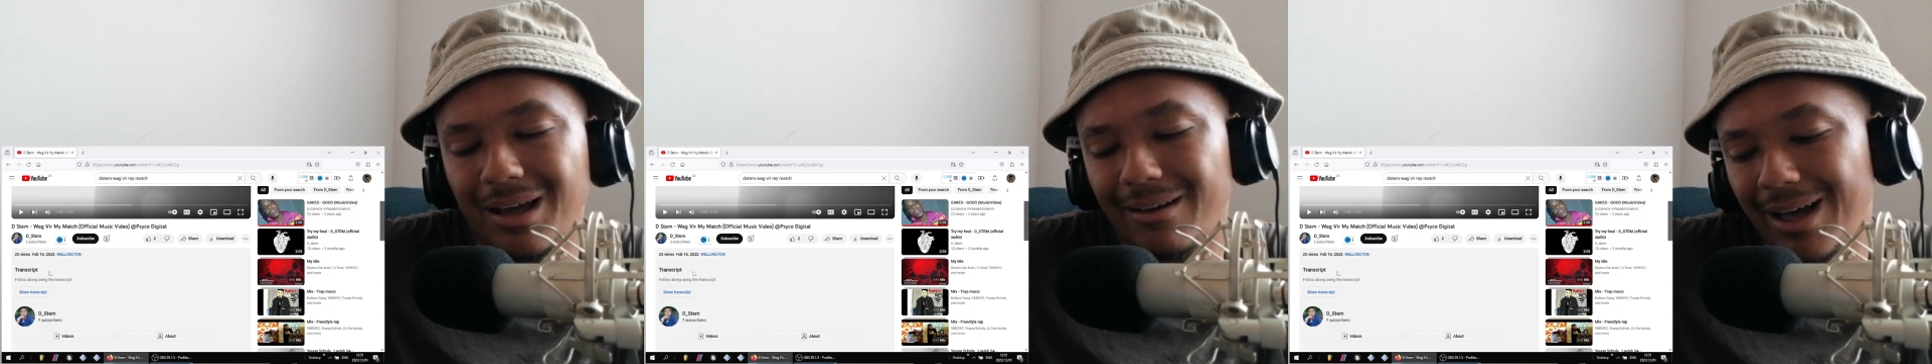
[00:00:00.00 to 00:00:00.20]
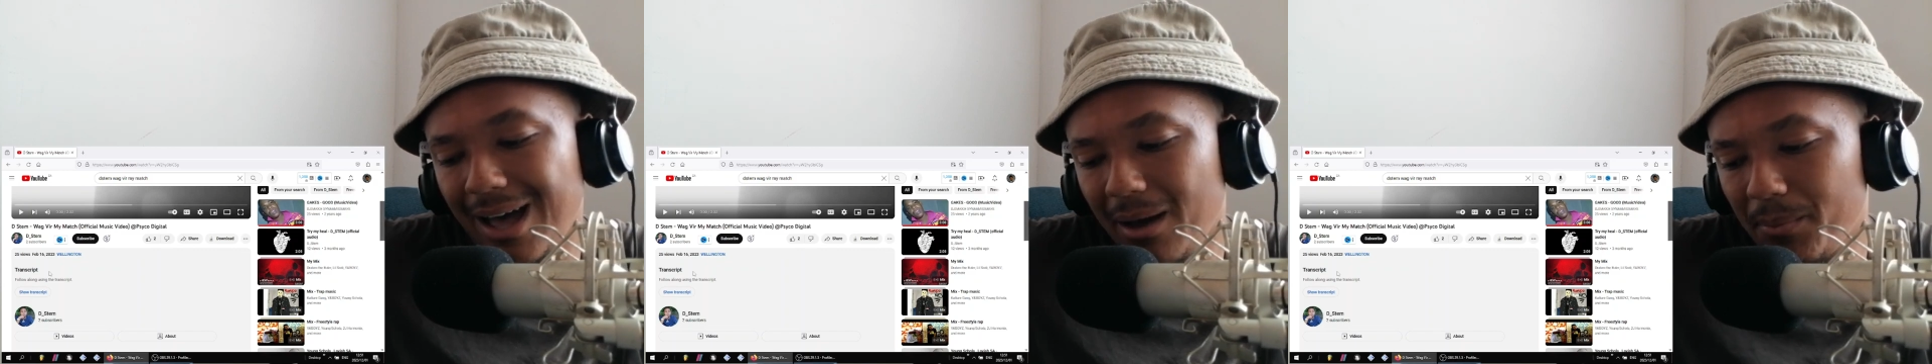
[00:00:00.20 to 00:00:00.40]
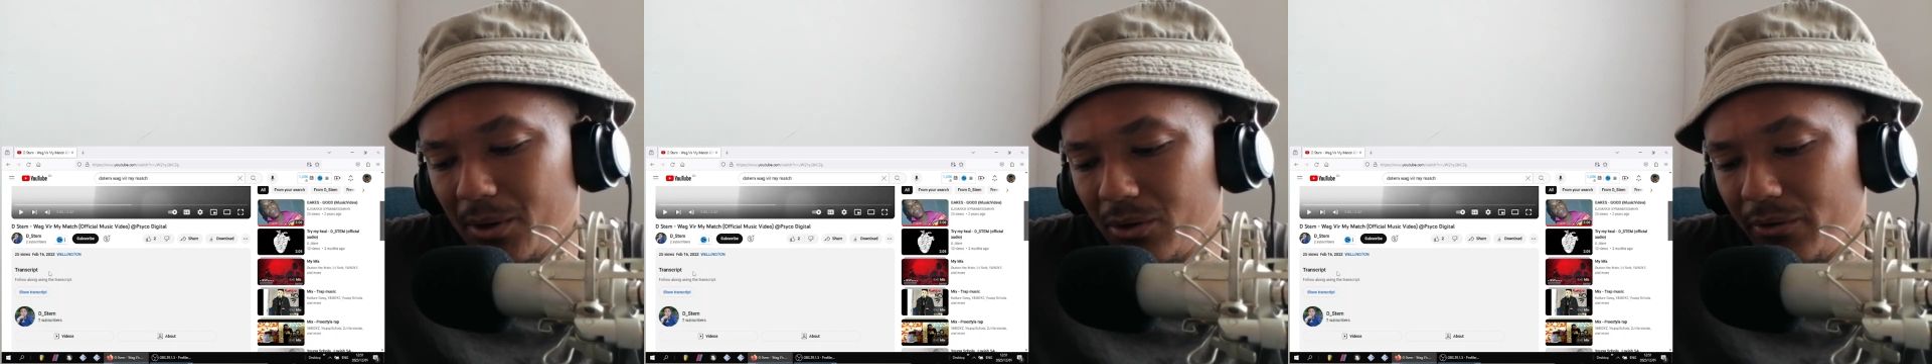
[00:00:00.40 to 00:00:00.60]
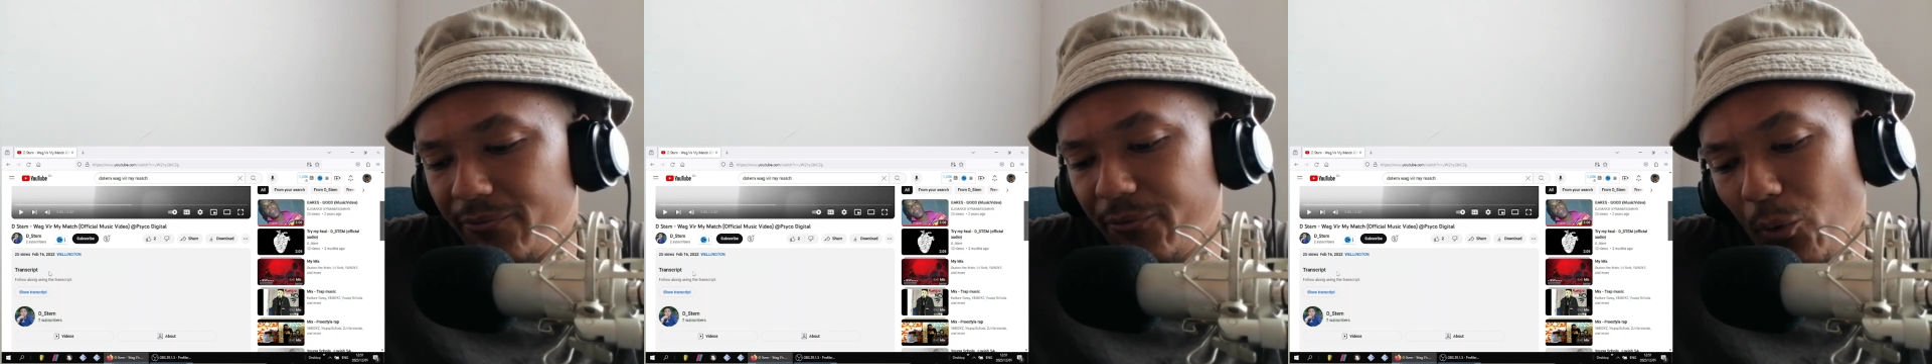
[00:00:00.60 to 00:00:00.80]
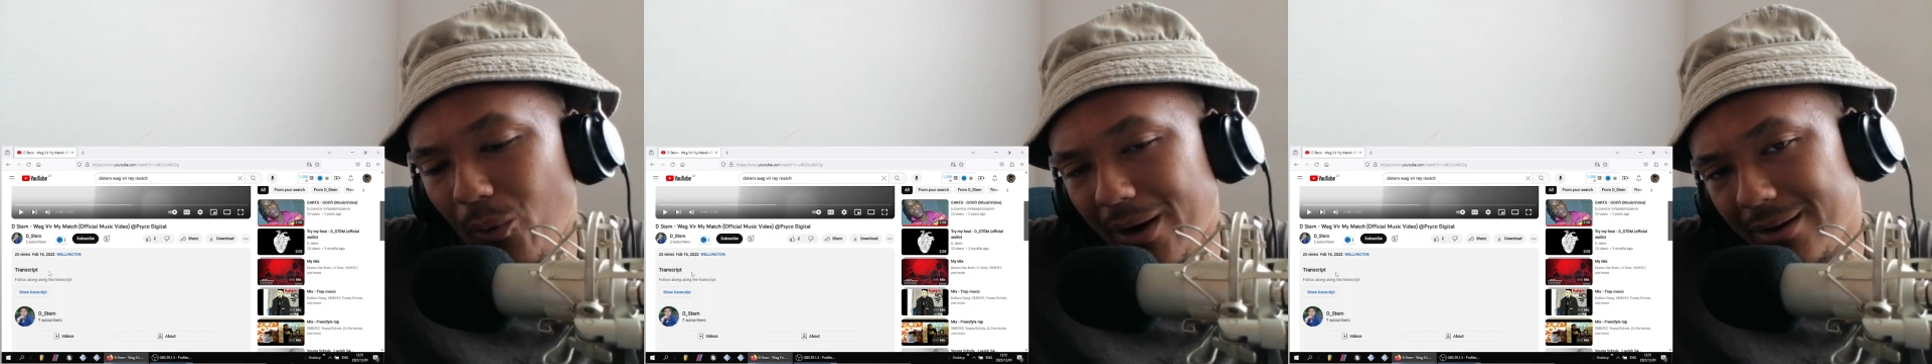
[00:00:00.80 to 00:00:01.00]
I
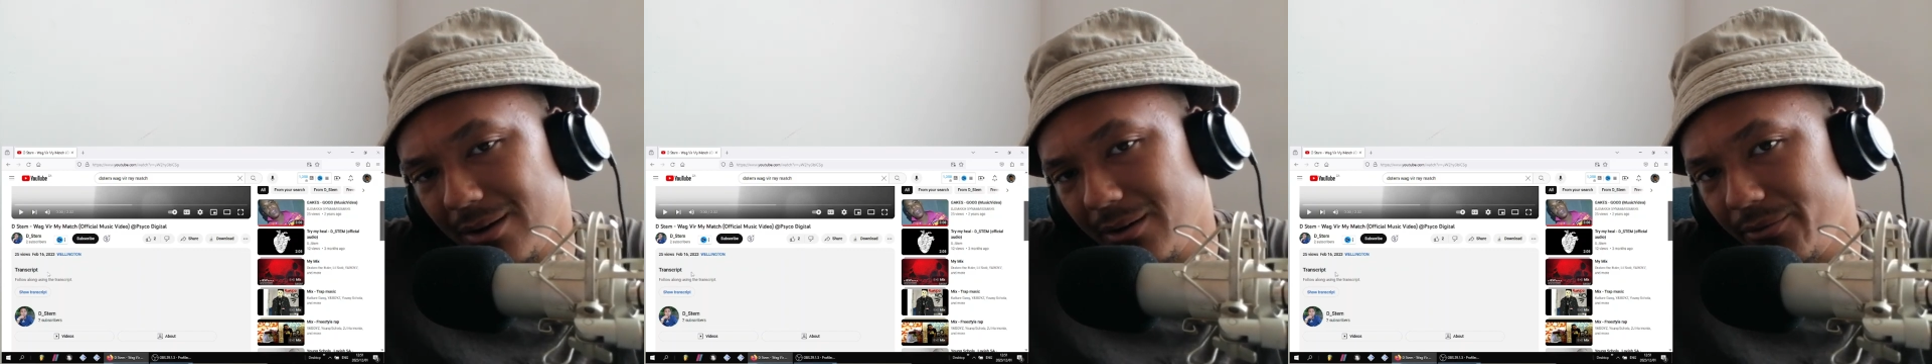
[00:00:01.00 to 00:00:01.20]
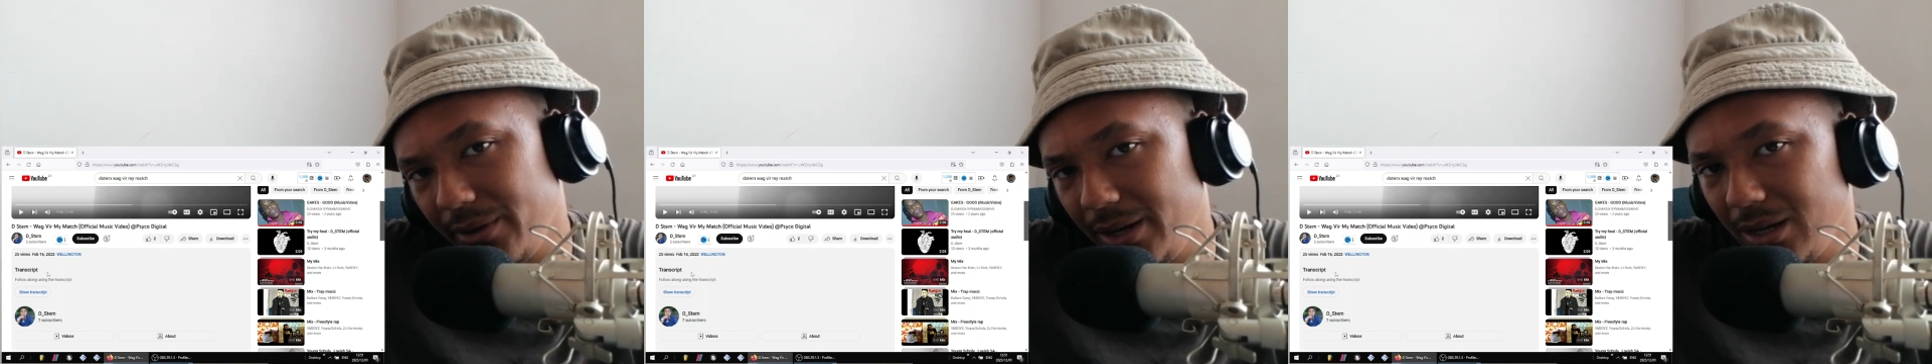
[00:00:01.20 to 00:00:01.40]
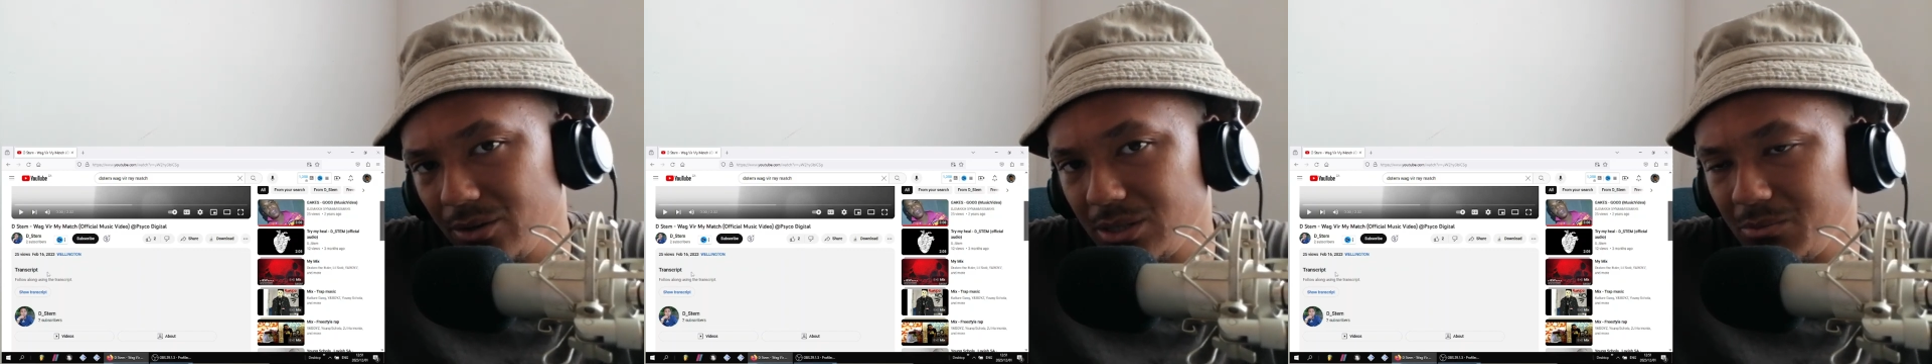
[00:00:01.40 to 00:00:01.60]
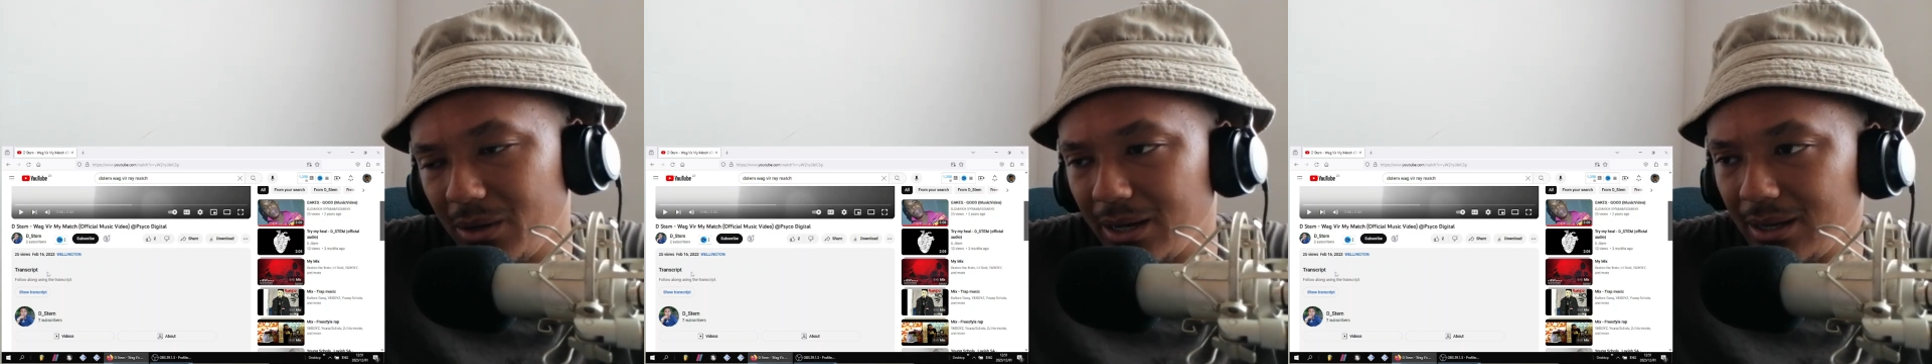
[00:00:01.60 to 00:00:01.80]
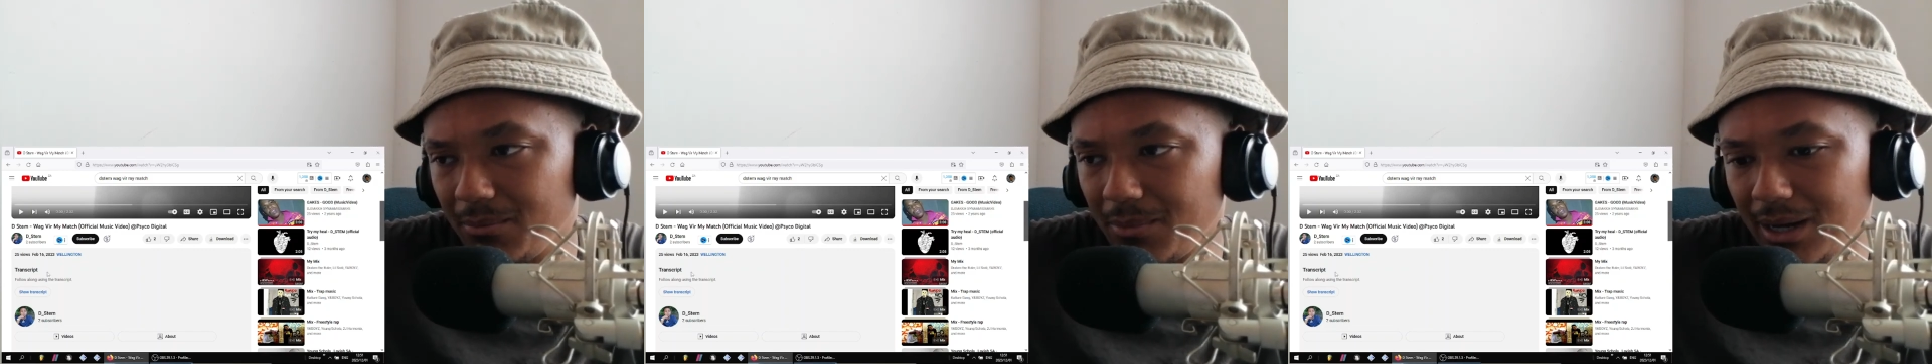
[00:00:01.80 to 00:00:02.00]
uploaded 400 videos in
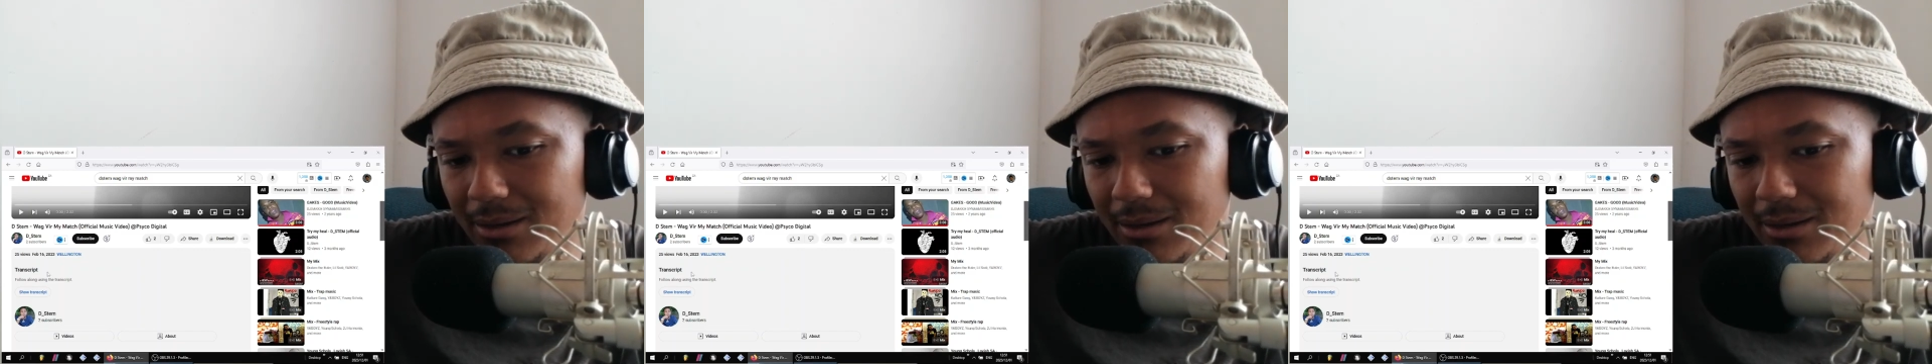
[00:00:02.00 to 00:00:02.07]
my